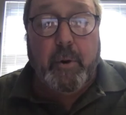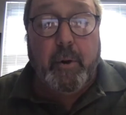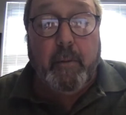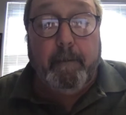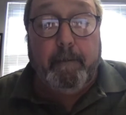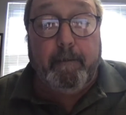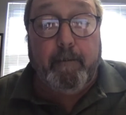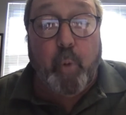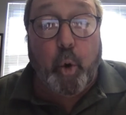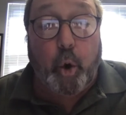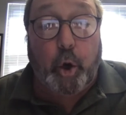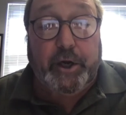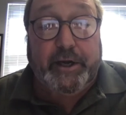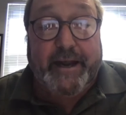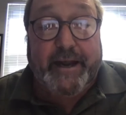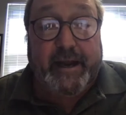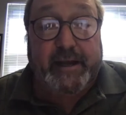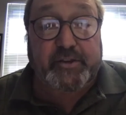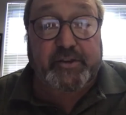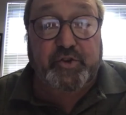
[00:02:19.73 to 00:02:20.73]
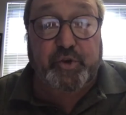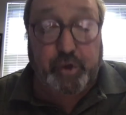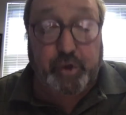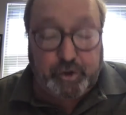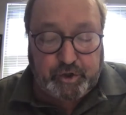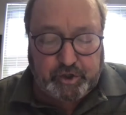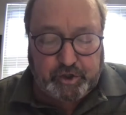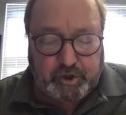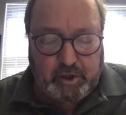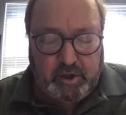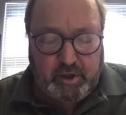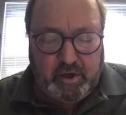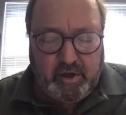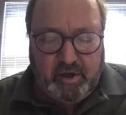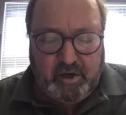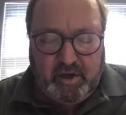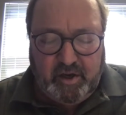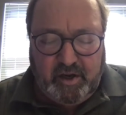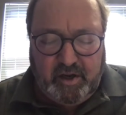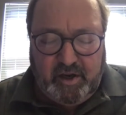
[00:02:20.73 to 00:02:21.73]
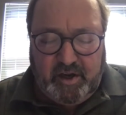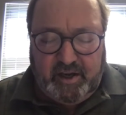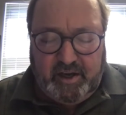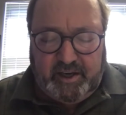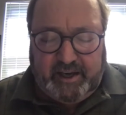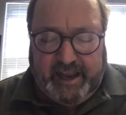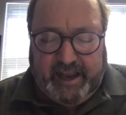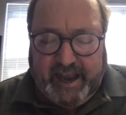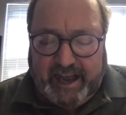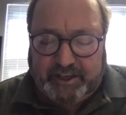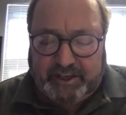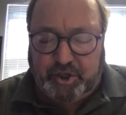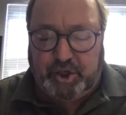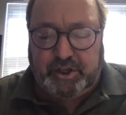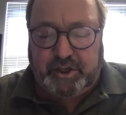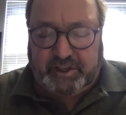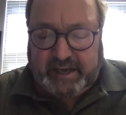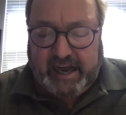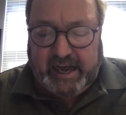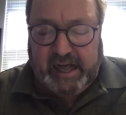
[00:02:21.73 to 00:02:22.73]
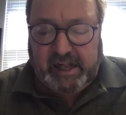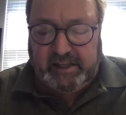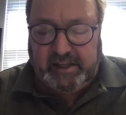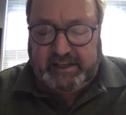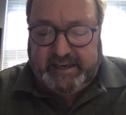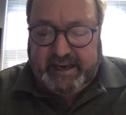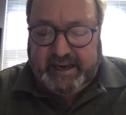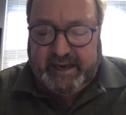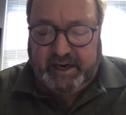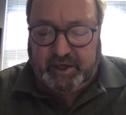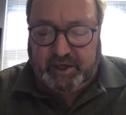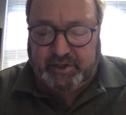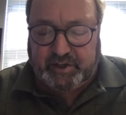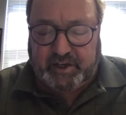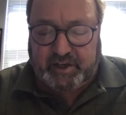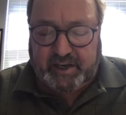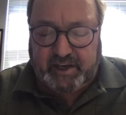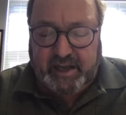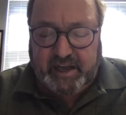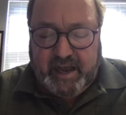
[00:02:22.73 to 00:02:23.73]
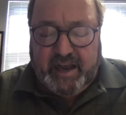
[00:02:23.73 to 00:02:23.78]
Morty answers. Can't you tell he has a